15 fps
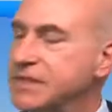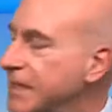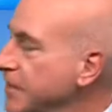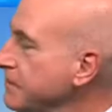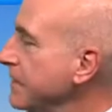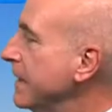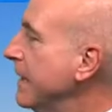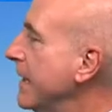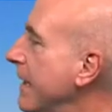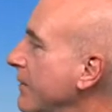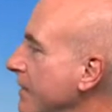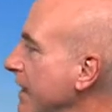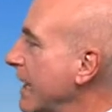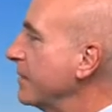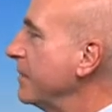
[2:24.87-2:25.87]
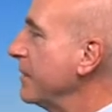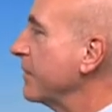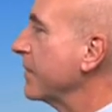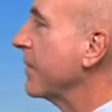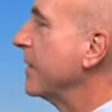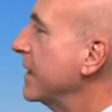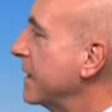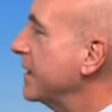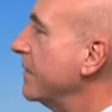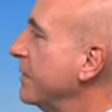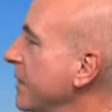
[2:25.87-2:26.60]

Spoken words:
So, well, a lot of people are already getting up